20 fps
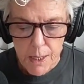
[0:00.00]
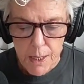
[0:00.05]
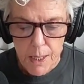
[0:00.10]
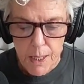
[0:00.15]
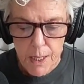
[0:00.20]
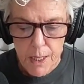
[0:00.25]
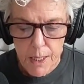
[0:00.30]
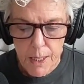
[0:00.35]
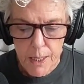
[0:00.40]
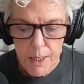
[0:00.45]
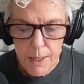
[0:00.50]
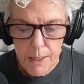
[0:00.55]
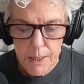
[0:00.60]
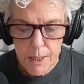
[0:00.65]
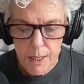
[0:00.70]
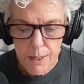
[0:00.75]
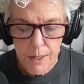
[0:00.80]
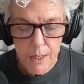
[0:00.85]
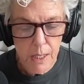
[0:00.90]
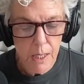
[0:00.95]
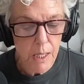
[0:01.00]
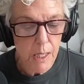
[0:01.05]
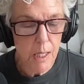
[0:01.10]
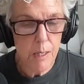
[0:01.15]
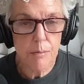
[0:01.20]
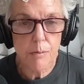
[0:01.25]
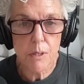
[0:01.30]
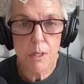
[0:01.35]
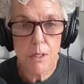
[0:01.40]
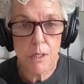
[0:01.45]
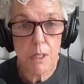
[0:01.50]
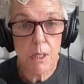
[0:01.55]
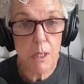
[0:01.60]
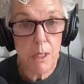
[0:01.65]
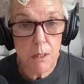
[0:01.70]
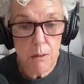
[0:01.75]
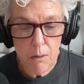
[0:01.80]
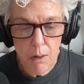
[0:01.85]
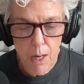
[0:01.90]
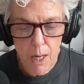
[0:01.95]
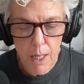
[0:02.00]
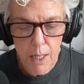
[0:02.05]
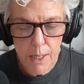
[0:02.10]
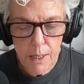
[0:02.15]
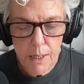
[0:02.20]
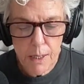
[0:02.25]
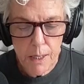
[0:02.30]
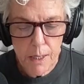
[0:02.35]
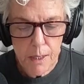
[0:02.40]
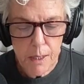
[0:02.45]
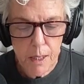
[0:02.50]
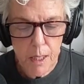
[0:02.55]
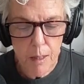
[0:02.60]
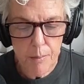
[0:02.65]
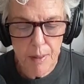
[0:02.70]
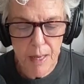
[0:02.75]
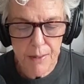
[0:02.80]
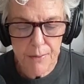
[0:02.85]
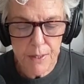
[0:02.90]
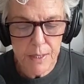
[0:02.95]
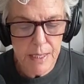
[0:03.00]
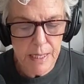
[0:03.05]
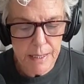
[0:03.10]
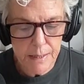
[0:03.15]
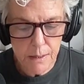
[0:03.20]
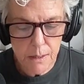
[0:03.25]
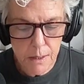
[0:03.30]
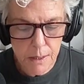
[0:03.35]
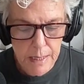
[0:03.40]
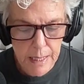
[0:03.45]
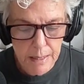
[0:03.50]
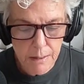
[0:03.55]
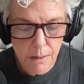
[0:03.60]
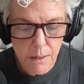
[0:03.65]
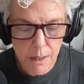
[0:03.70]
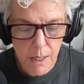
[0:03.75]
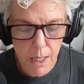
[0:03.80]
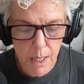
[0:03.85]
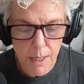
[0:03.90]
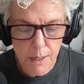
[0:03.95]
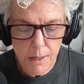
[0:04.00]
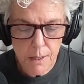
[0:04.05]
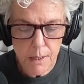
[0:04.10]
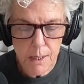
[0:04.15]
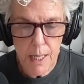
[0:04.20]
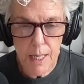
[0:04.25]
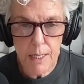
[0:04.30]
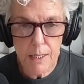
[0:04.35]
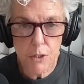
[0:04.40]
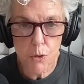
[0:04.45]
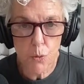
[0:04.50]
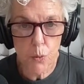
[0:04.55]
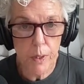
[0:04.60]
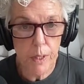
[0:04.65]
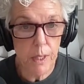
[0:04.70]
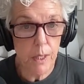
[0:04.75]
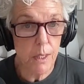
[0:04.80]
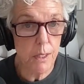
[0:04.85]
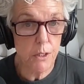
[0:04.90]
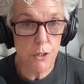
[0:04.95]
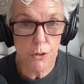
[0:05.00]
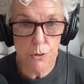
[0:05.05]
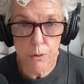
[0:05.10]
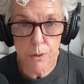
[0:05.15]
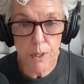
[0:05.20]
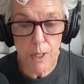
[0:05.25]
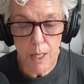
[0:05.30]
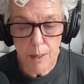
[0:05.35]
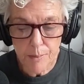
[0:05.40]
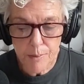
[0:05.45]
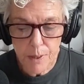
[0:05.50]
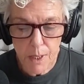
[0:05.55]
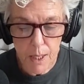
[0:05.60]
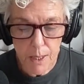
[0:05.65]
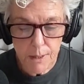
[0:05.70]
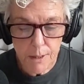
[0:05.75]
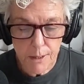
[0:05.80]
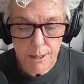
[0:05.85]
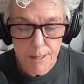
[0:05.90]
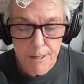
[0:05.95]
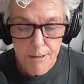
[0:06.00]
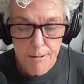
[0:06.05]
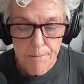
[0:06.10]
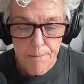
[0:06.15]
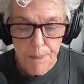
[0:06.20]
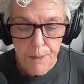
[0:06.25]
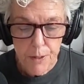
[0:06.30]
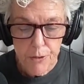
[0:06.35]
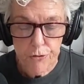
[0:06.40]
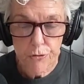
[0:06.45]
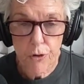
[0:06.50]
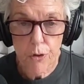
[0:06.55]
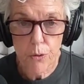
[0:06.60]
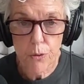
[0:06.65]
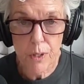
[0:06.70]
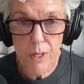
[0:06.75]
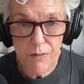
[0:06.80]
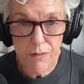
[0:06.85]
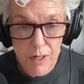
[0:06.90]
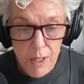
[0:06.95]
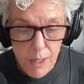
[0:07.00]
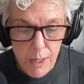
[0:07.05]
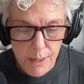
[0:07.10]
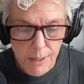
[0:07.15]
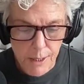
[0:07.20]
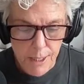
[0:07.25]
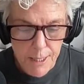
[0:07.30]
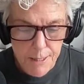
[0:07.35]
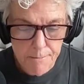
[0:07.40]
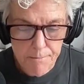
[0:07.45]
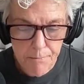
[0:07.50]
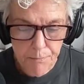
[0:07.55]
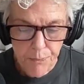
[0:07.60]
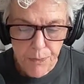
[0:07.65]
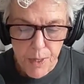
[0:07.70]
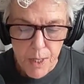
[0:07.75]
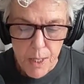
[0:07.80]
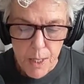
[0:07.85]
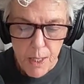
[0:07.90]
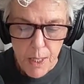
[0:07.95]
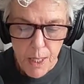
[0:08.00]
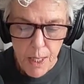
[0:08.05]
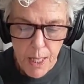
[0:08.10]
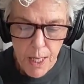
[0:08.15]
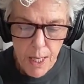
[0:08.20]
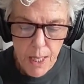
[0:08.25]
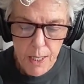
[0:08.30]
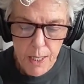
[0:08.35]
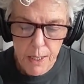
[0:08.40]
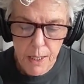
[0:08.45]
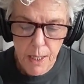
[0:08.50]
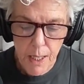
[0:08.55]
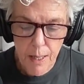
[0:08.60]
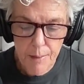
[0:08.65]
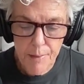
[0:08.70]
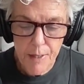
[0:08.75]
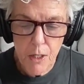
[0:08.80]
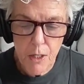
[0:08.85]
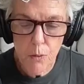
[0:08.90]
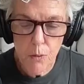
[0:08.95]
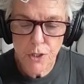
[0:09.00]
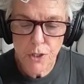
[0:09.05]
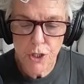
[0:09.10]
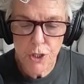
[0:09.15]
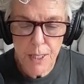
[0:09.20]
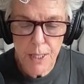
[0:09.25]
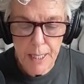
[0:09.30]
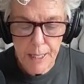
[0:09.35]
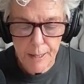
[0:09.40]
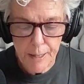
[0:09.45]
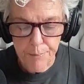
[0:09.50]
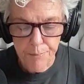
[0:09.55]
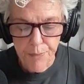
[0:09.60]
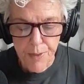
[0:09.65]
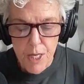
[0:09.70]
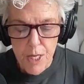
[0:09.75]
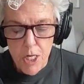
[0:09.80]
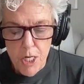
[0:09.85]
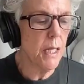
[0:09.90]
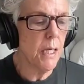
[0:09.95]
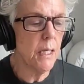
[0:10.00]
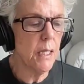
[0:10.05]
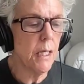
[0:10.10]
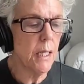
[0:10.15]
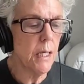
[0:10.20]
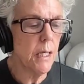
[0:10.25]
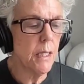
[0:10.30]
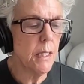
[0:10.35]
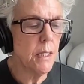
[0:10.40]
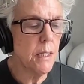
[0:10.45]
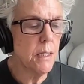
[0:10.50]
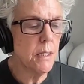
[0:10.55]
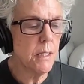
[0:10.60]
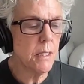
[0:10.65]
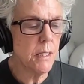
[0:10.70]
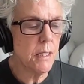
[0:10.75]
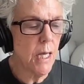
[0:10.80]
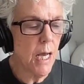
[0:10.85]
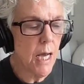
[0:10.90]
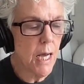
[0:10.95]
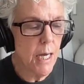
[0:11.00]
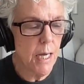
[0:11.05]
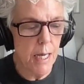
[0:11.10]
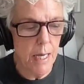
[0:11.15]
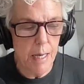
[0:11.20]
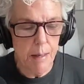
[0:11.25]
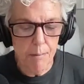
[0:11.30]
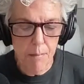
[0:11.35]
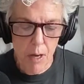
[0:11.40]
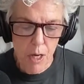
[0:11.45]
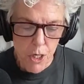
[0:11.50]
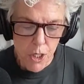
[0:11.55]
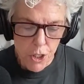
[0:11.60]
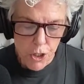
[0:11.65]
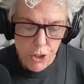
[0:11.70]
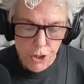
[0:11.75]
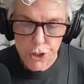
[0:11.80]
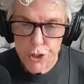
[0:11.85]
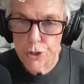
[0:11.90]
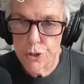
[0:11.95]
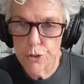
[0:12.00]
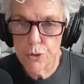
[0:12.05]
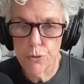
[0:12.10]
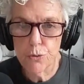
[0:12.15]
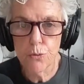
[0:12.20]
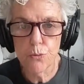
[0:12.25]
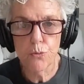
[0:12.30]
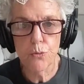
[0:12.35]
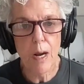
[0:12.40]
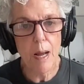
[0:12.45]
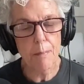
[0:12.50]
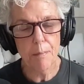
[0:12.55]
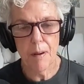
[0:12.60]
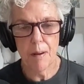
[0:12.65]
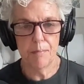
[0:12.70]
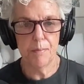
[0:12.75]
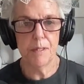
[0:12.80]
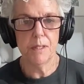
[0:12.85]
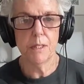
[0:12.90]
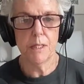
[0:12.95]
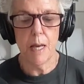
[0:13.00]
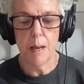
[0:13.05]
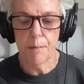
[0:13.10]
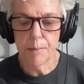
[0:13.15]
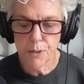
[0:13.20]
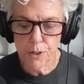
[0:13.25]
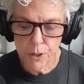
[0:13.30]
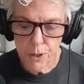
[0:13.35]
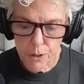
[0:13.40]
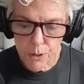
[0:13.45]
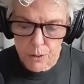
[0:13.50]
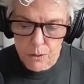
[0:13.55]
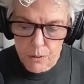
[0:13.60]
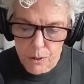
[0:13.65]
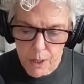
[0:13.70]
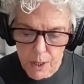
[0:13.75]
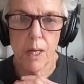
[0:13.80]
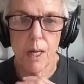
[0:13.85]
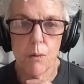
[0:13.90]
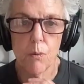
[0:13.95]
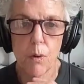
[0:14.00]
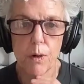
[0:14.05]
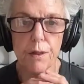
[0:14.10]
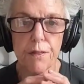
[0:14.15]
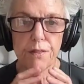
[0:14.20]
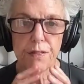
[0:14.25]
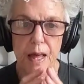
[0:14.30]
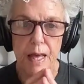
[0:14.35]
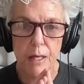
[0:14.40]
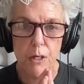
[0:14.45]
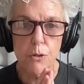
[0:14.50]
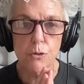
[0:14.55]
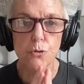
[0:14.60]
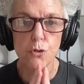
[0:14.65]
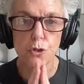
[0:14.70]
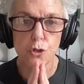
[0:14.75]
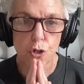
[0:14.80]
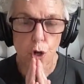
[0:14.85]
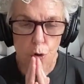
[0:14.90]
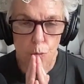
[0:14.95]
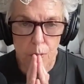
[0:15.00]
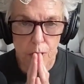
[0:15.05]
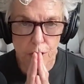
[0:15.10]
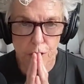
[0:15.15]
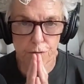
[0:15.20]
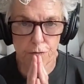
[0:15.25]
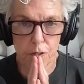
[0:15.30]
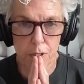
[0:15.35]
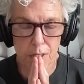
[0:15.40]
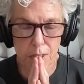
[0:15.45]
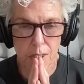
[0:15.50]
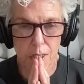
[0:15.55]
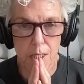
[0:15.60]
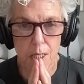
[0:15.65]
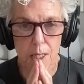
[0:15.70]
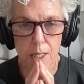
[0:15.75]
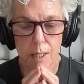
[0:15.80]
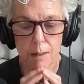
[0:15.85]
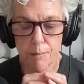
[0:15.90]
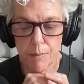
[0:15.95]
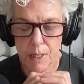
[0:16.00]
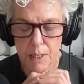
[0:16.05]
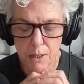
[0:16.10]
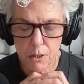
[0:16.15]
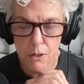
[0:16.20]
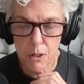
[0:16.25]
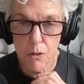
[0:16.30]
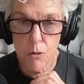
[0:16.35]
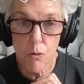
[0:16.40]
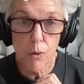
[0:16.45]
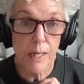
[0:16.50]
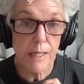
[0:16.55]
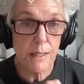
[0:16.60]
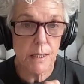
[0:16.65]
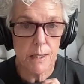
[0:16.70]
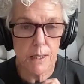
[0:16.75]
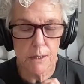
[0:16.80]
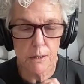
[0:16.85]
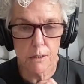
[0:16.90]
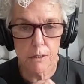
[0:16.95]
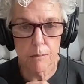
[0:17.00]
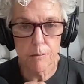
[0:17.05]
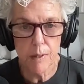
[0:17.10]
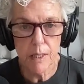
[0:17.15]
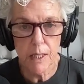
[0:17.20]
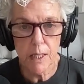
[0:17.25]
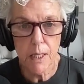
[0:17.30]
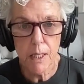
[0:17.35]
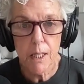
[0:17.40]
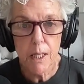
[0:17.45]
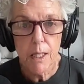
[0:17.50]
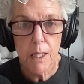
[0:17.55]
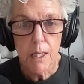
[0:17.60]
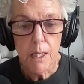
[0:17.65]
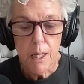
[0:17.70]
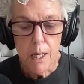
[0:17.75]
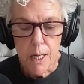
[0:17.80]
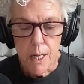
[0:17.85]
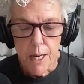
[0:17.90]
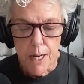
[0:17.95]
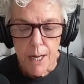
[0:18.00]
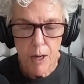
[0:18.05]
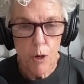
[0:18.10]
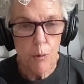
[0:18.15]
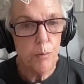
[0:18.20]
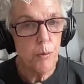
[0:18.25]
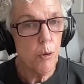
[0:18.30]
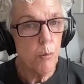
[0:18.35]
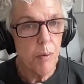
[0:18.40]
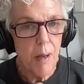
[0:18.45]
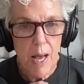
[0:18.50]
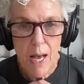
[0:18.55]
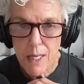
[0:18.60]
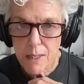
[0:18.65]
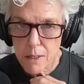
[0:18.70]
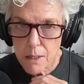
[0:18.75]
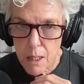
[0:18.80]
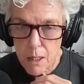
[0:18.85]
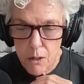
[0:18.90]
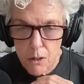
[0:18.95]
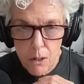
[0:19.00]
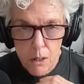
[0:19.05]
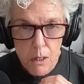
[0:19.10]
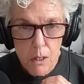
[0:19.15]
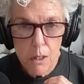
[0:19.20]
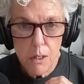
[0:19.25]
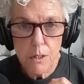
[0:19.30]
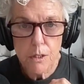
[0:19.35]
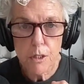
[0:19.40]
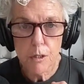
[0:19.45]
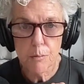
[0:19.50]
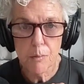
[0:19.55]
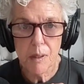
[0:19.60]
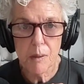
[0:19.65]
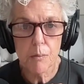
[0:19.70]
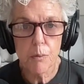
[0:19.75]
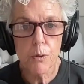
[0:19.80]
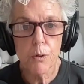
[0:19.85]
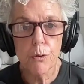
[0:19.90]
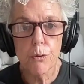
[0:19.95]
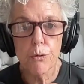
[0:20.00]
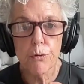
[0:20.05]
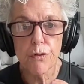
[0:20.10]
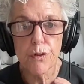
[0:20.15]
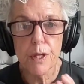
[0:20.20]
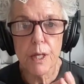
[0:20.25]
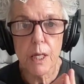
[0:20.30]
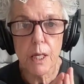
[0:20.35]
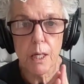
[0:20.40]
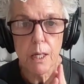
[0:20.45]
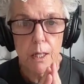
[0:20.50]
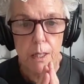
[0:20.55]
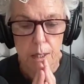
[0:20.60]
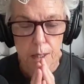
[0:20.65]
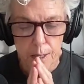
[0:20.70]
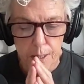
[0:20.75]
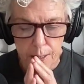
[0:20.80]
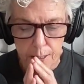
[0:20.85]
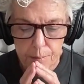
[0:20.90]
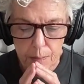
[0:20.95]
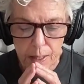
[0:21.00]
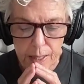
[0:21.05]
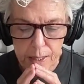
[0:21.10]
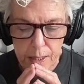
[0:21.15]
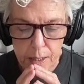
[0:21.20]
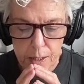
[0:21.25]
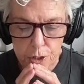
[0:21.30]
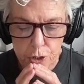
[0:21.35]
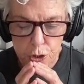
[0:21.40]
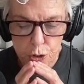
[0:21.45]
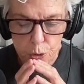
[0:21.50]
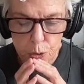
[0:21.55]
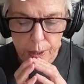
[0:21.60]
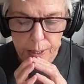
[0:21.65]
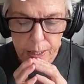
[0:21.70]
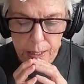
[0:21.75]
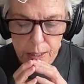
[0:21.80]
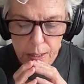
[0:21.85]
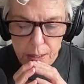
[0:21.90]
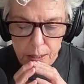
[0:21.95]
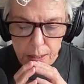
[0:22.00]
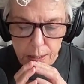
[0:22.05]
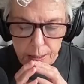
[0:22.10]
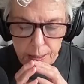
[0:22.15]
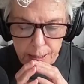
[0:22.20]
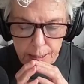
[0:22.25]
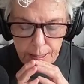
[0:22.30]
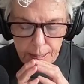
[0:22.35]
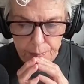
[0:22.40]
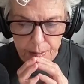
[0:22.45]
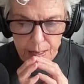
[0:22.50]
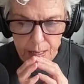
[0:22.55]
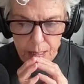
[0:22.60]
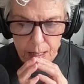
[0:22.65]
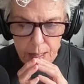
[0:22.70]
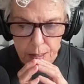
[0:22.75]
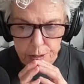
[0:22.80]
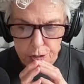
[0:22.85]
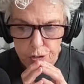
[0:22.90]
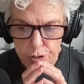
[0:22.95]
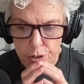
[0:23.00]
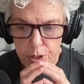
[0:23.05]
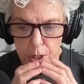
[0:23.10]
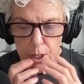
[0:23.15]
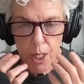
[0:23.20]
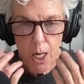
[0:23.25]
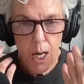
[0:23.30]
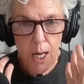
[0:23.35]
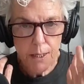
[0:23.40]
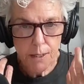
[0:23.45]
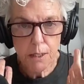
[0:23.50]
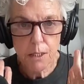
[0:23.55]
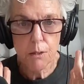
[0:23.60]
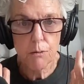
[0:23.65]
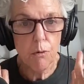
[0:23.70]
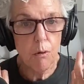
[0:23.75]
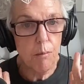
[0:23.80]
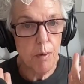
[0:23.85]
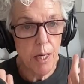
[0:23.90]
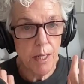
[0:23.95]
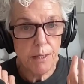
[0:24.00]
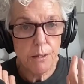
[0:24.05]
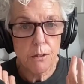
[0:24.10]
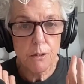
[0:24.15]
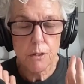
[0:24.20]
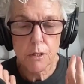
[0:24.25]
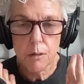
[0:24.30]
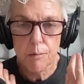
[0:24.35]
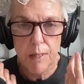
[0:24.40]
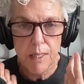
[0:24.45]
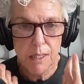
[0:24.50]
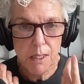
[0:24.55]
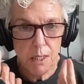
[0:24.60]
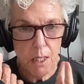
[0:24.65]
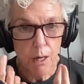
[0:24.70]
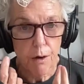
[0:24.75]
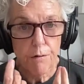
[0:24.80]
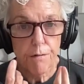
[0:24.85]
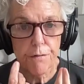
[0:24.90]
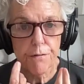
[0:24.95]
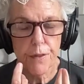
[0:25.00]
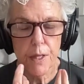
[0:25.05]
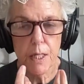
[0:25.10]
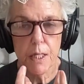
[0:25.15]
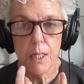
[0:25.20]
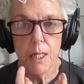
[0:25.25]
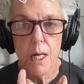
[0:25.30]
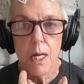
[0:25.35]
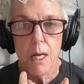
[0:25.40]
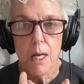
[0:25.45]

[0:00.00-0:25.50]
And I think it keeps us clear-eyed about the downsides as we enjoy the upsides. So give it a listen and let me know what you think. It is time to wrap up this episode. I want to thank you so much for listening. It means a great deal to me. I hope you'll pass it along to people you think might enjoy it. And just a constant reminder to myself that